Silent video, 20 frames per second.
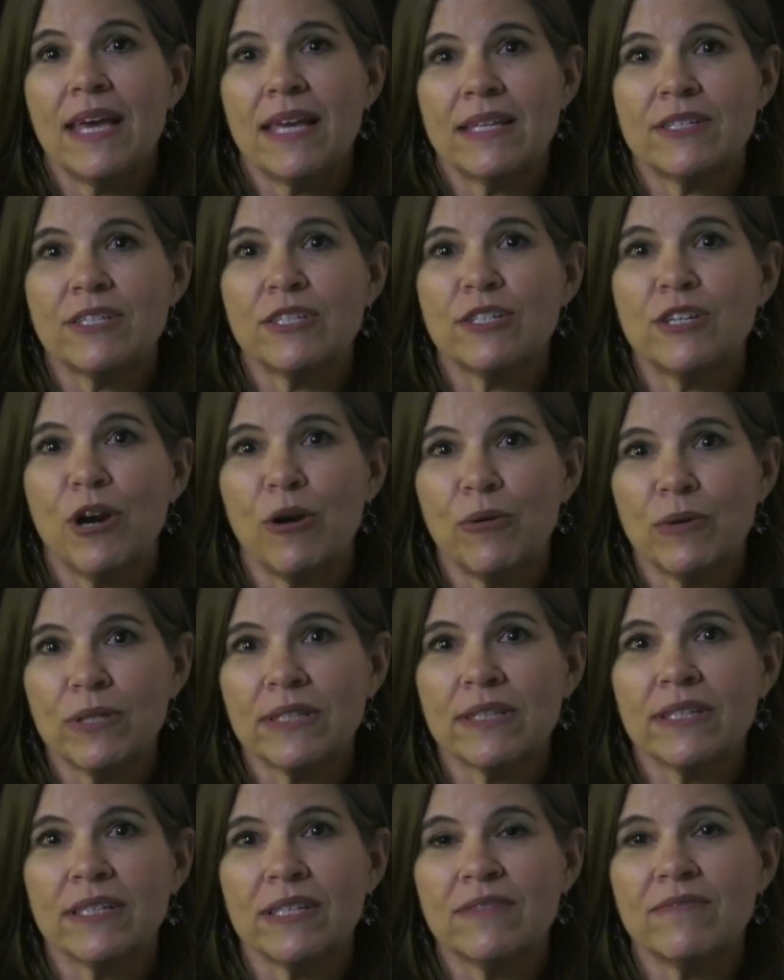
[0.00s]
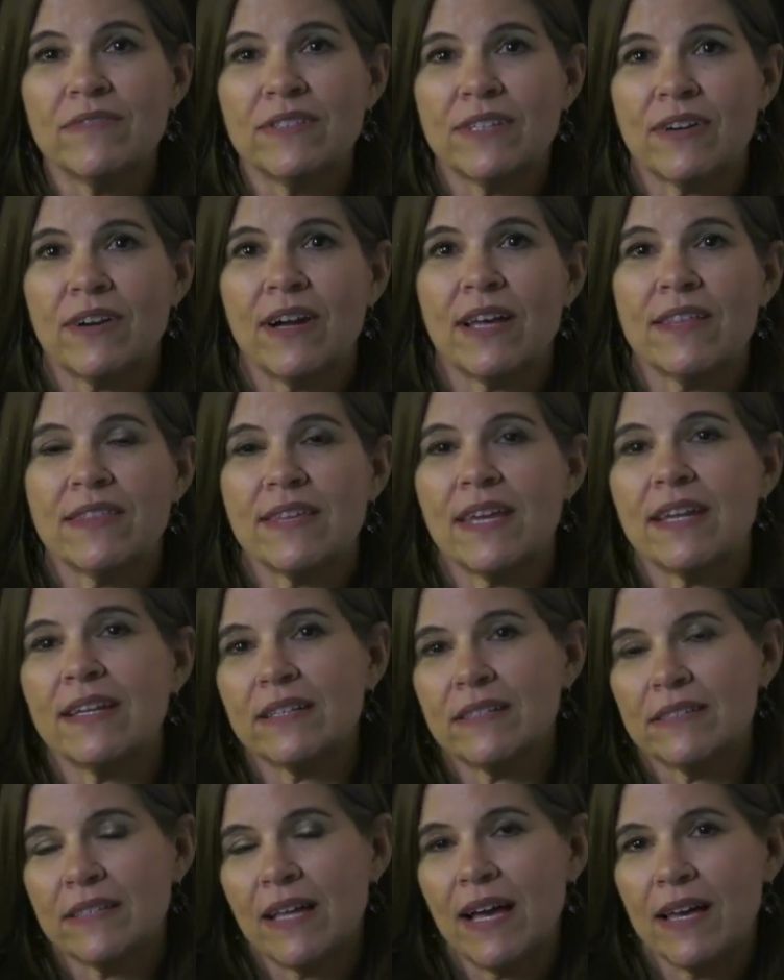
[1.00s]
to go and live their
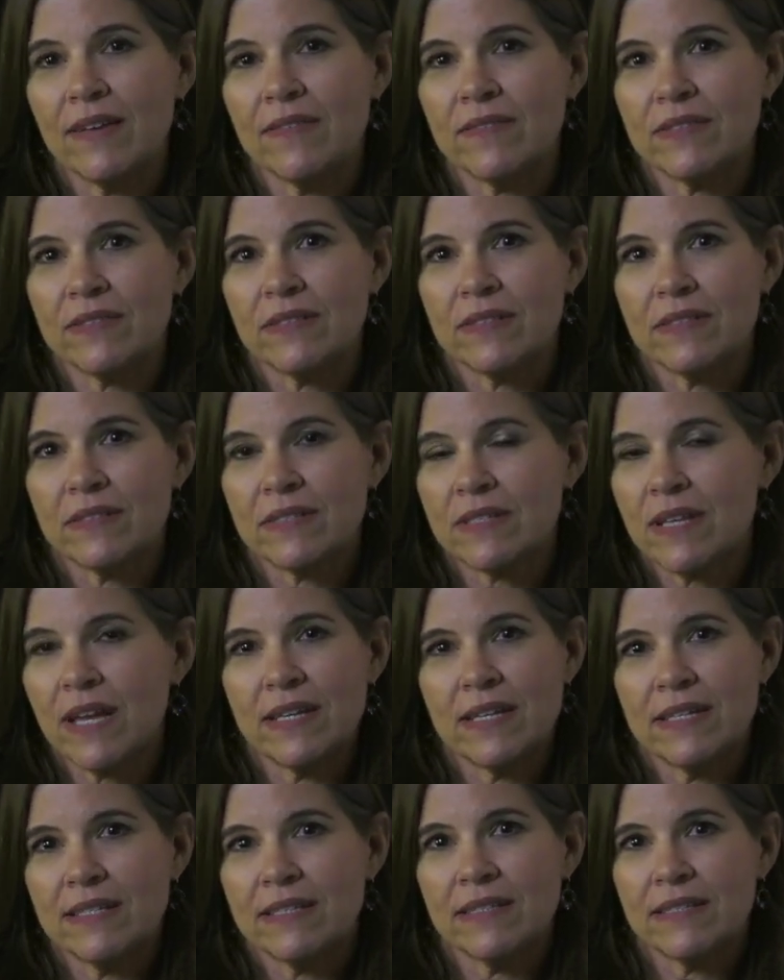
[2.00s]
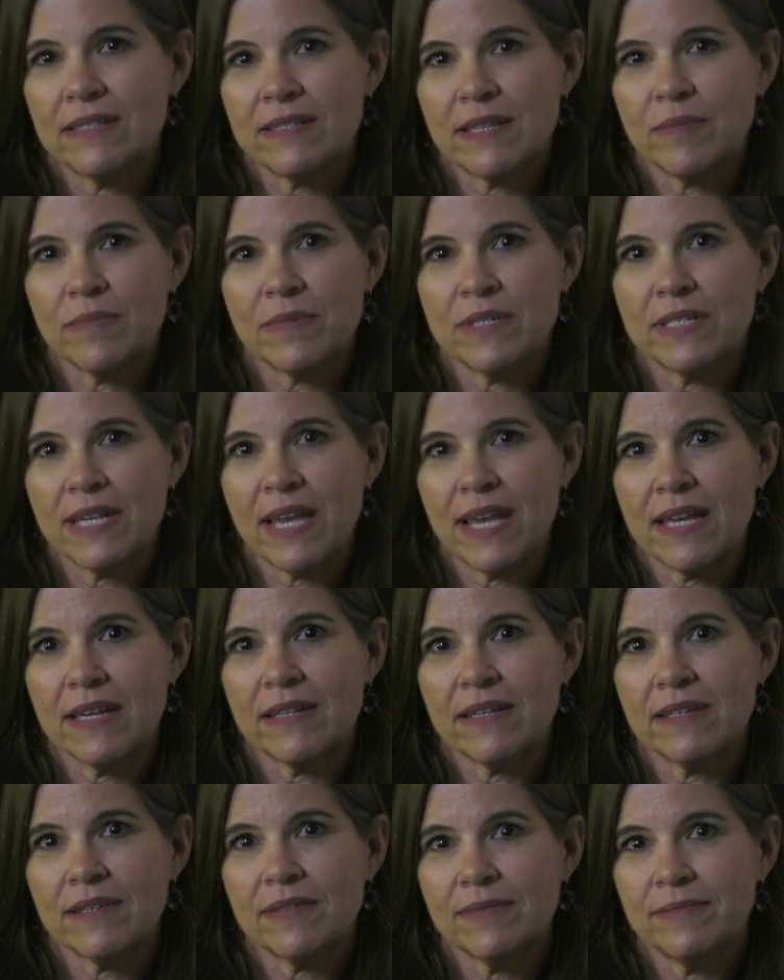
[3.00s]
authentic lives. It's not an easy step to
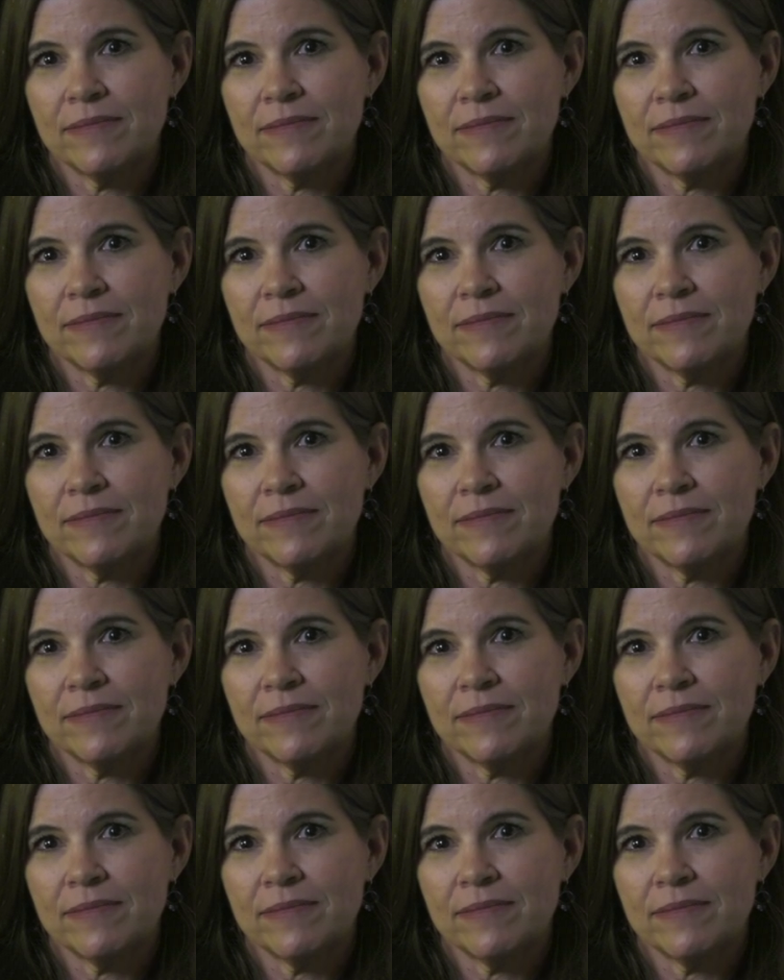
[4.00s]
take.